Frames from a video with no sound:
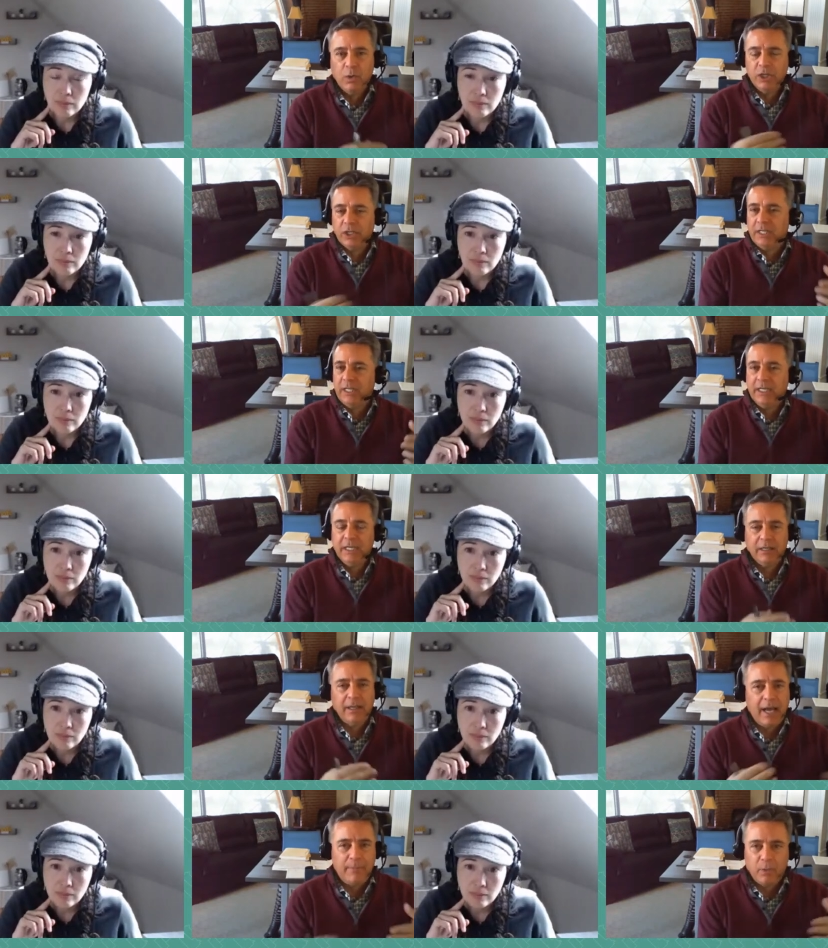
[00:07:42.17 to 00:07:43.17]
Speaker 1: where you're going to need
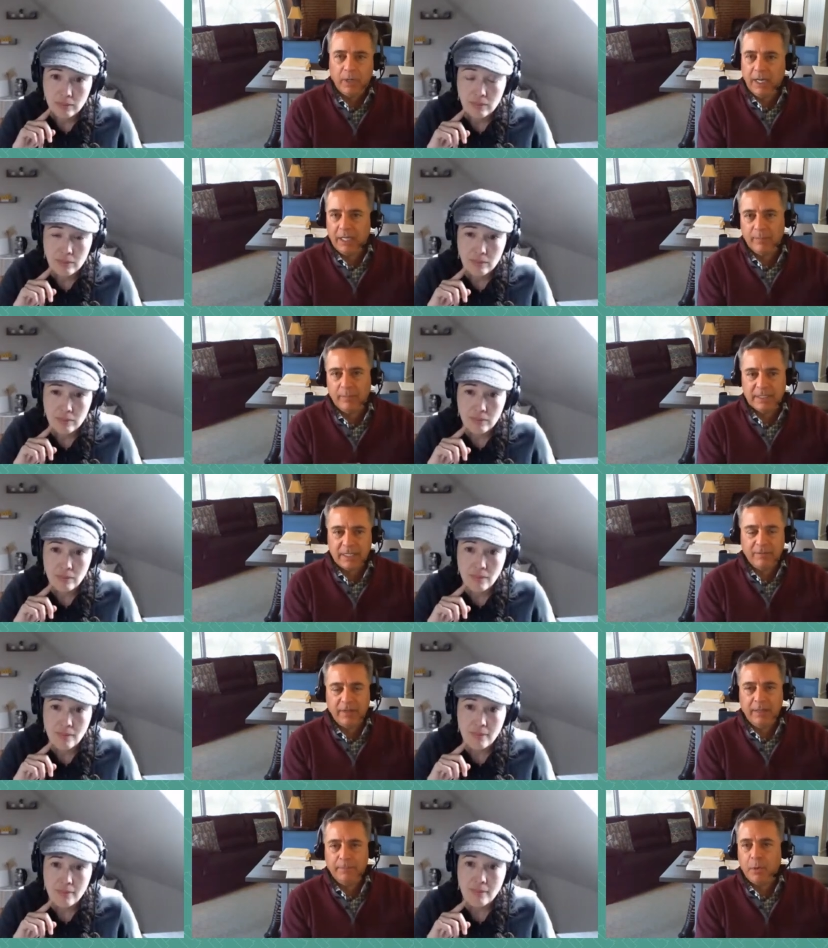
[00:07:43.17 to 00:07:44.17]
a lot more elements
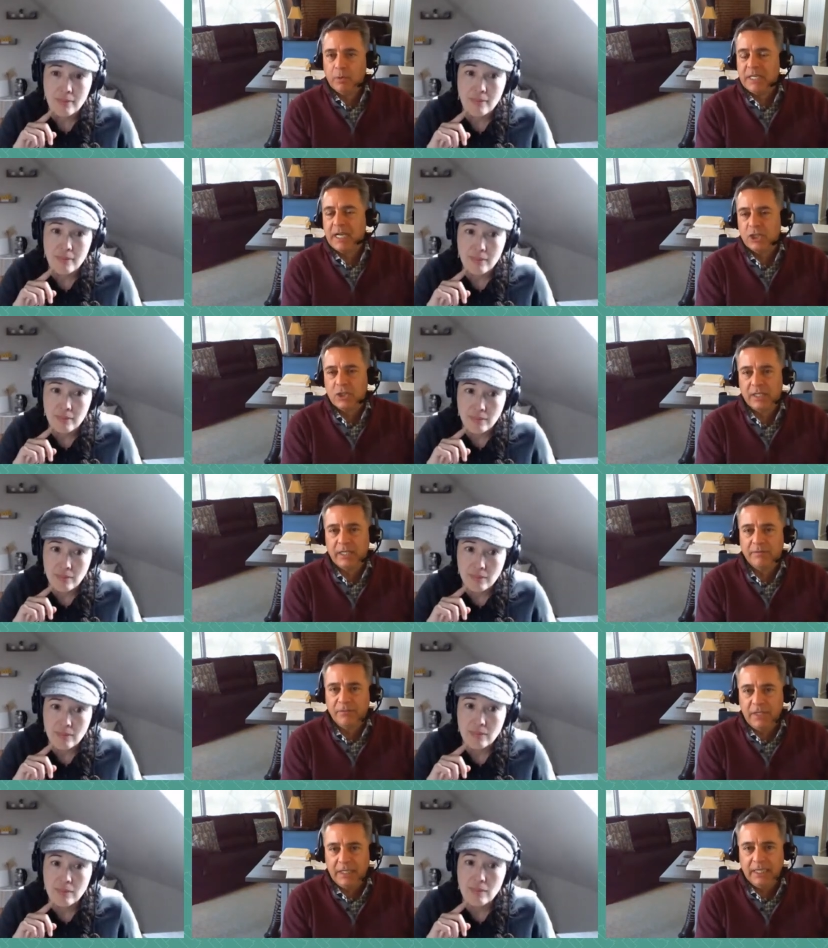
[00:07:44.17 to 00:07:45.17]
of it and potentially a
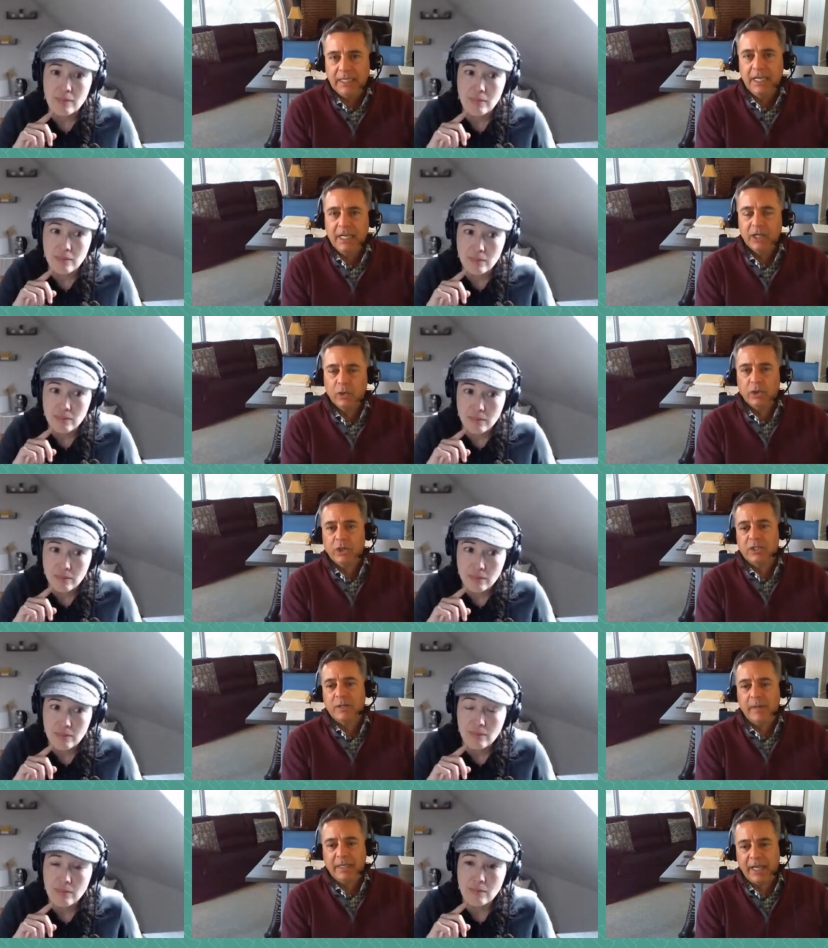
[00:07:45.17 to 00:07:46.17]
fee in order
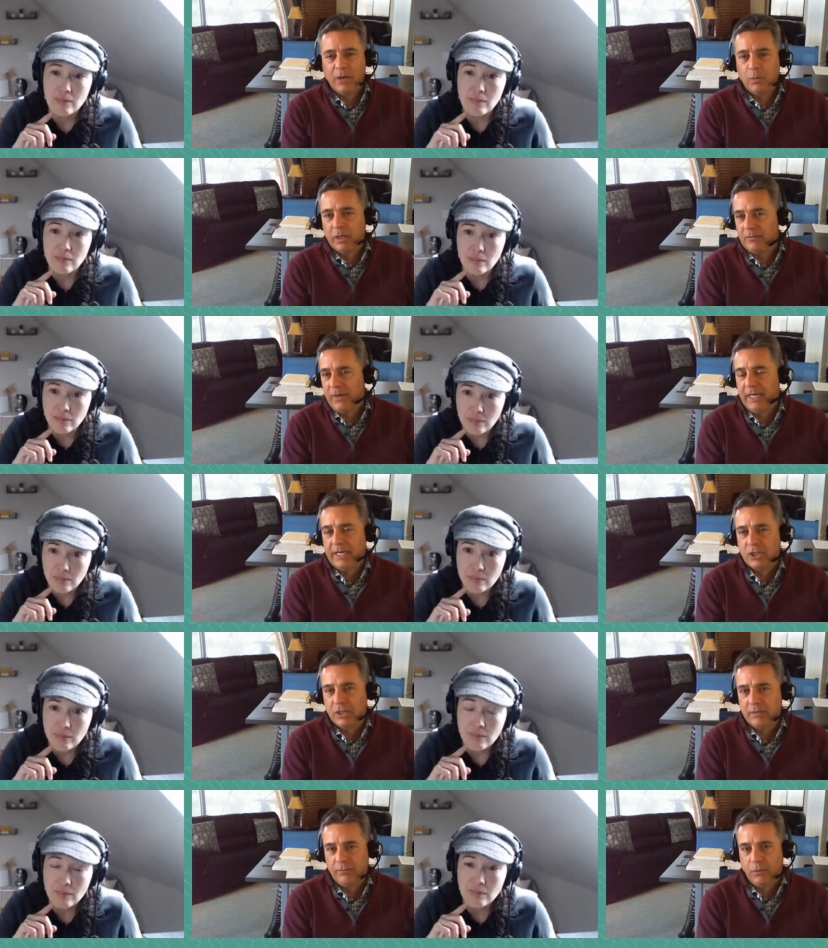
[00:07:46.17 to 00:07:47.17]
to make that work
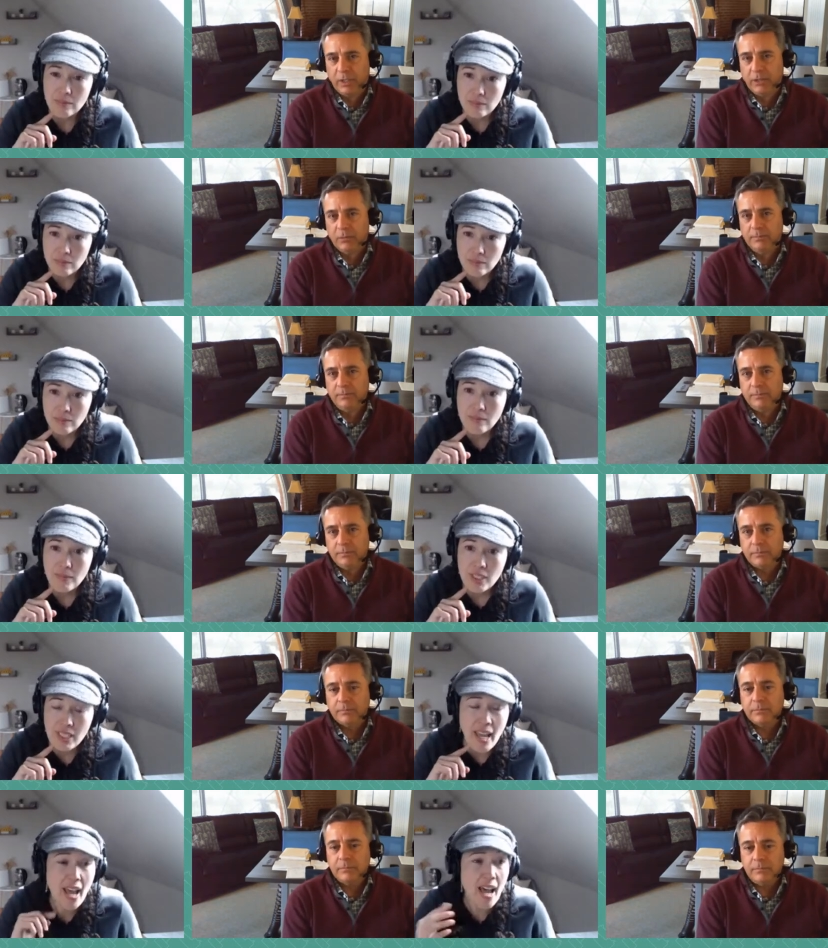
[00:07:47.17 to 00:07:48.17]
financially for you
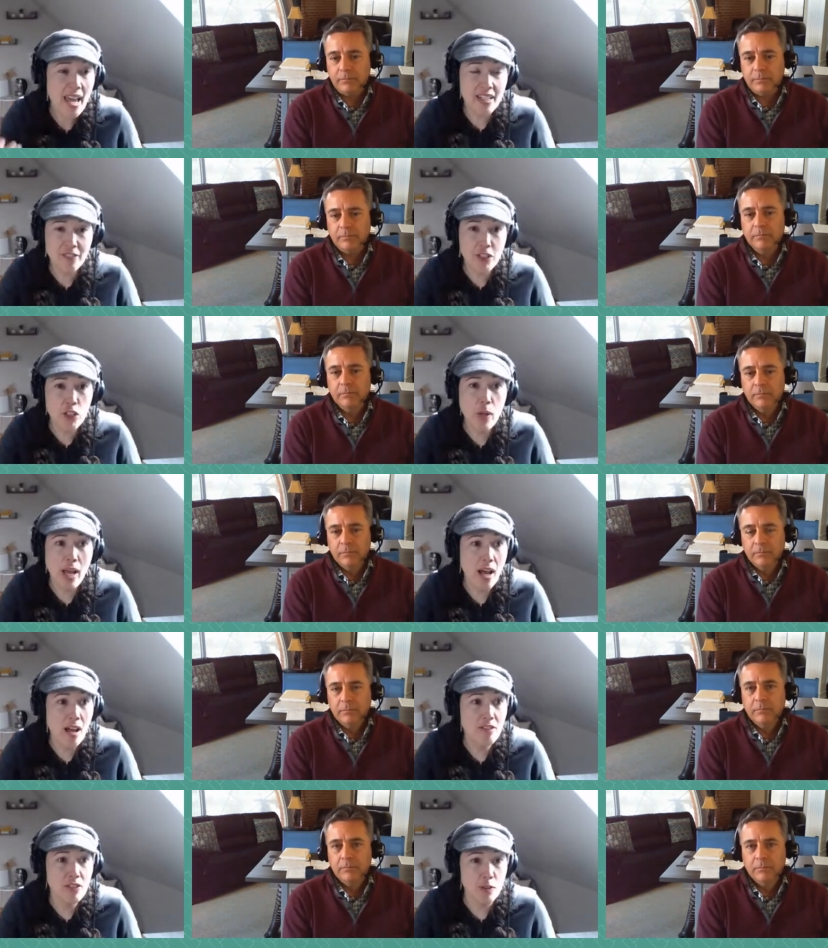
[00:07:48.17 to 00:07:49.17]
Speaker 2: yeah. And if you
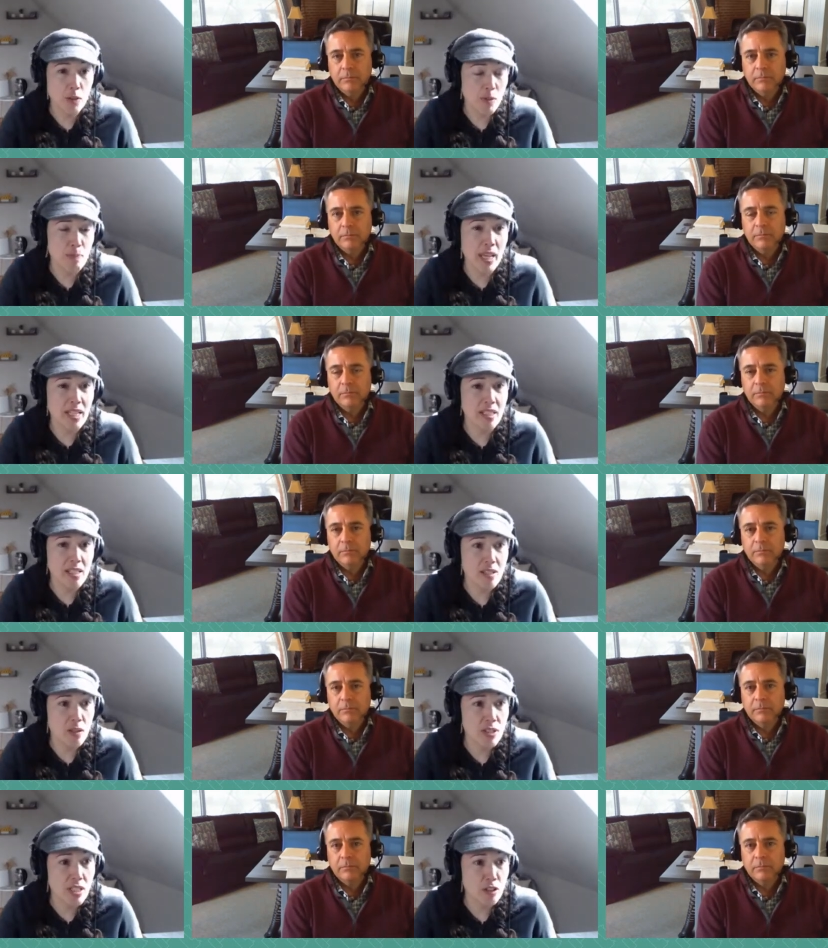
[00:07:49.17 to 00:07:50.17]
have, eh, eh, Megan,
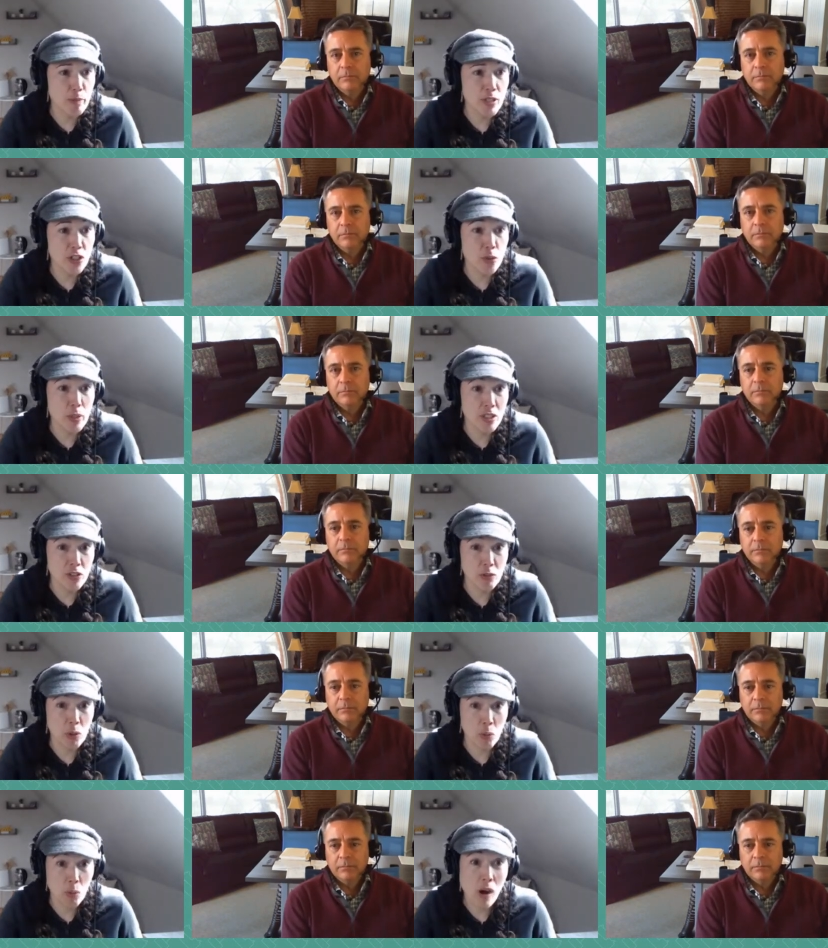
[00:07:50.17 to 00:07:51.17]
it sounds like you've been doing this
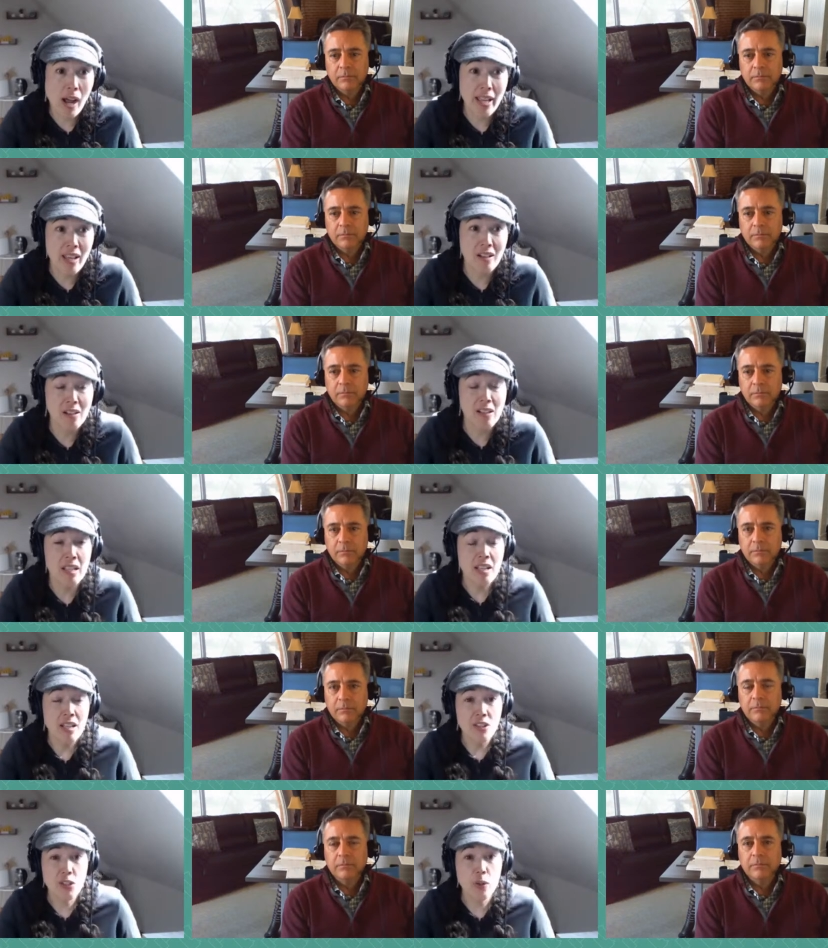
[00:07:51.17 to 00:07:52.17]
for a while.
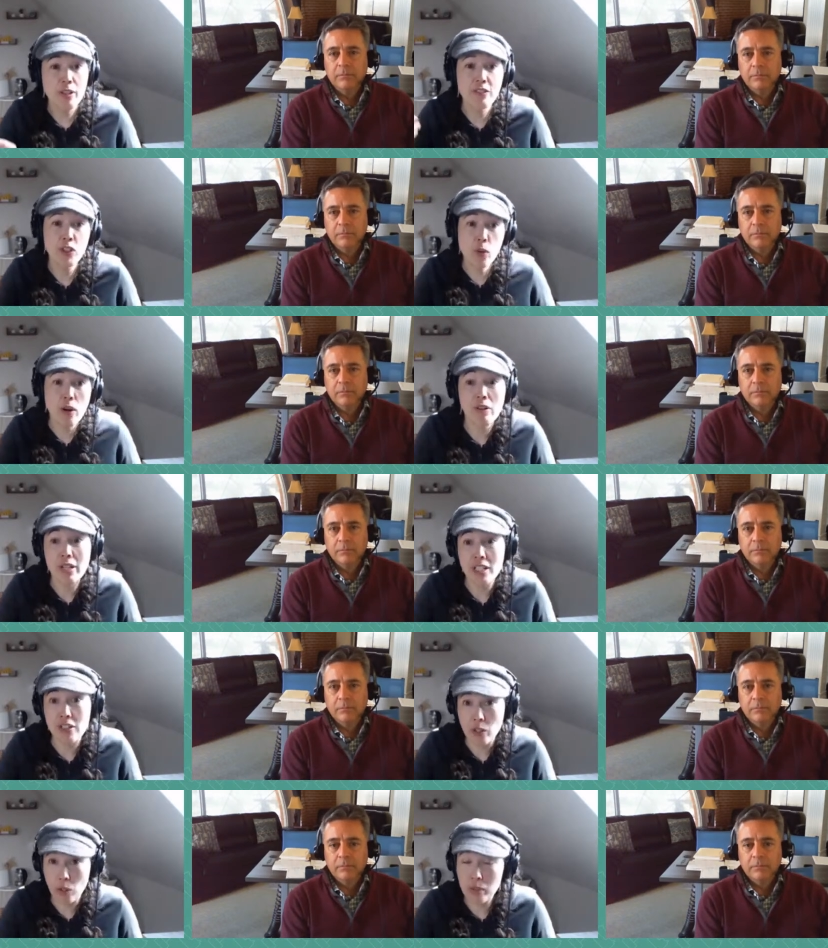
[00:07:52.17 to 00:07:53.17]
So if you
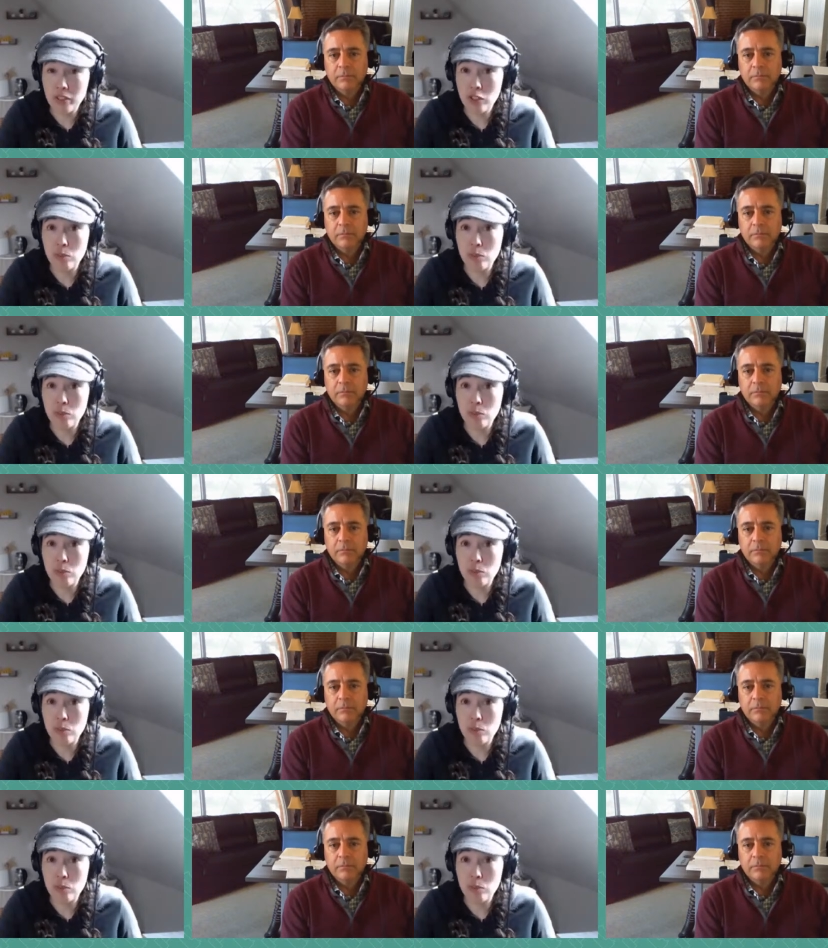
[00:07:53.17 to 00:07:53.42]
already know the